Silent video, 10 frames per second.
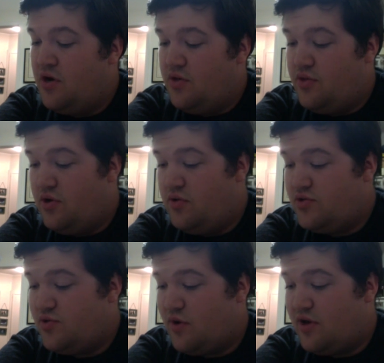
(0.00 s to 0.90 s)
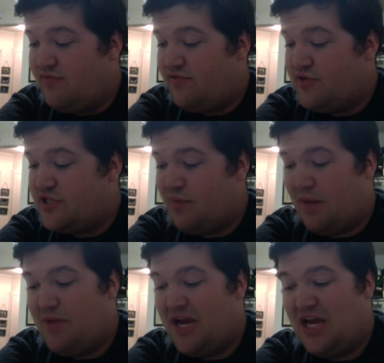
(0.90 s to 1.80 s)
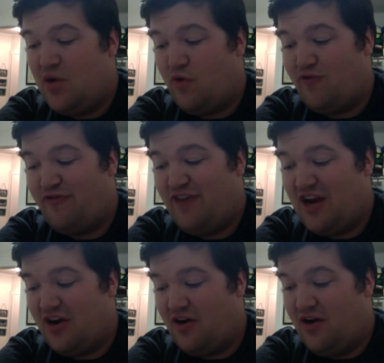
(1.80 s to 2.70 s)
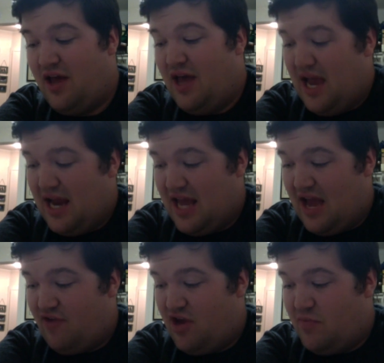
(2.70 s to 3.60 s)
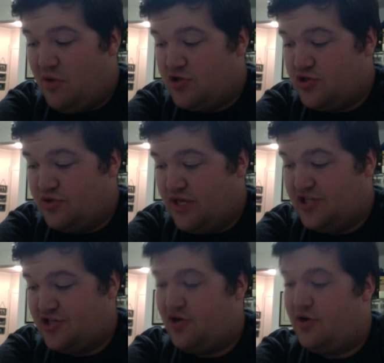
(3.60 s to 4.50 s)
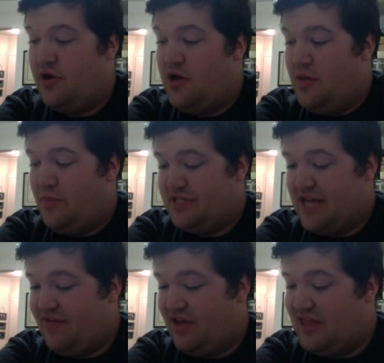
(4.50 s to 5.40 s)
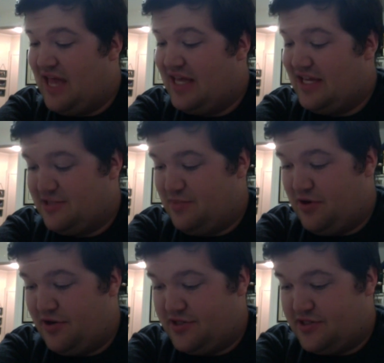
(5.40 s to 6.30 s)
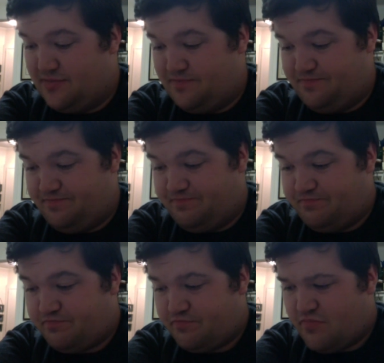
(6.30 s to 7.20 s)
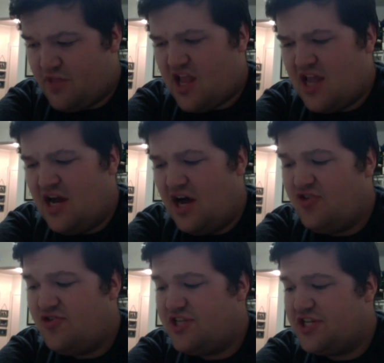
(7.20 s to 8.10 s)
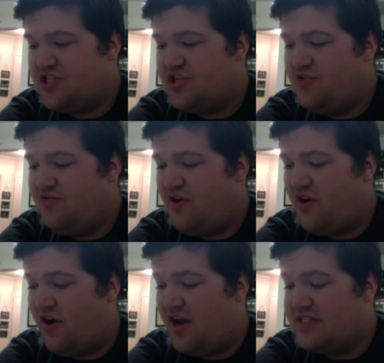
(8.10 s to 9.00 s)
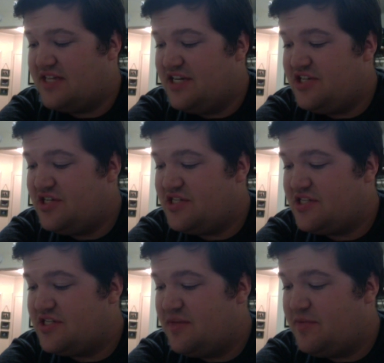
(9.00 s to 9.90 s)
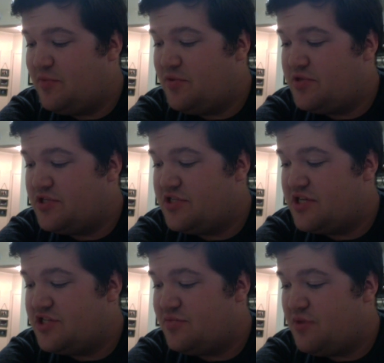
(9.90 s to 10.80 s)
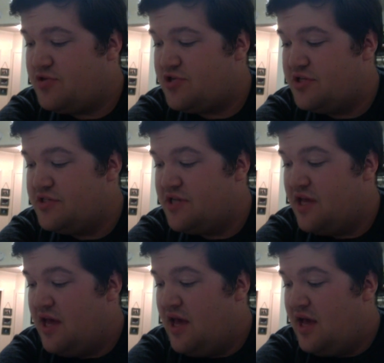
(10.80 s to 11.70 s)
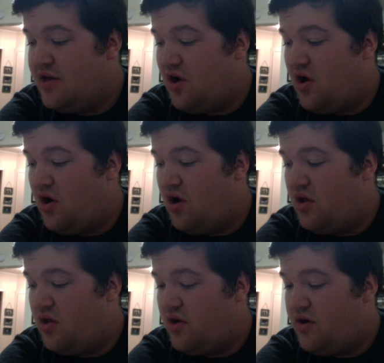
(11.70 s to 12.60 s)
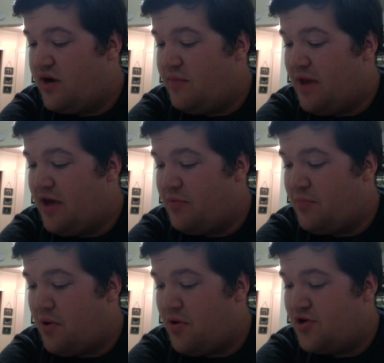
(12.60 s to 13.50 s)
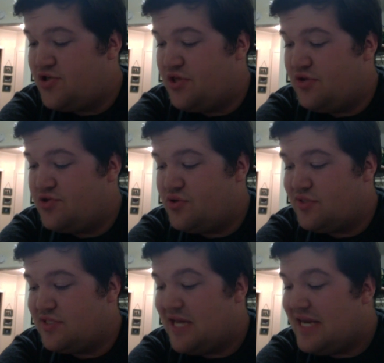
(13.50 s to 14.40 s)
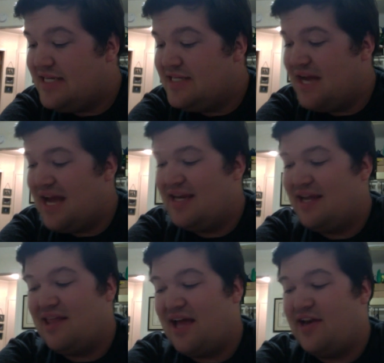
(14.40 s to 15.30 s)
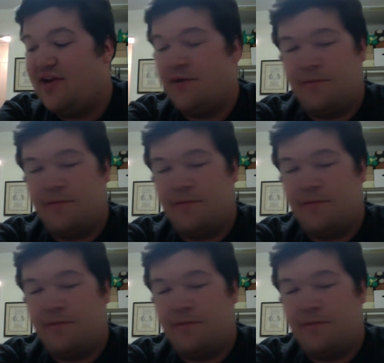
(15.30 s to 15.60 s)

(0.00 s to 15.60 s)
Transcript: Those who are influenced by pity or fear, and every emotional nature, must have a like experience, and others in so far as each is susceptible to such emotions, and all are in a manner purged and their souls lightened and delighted.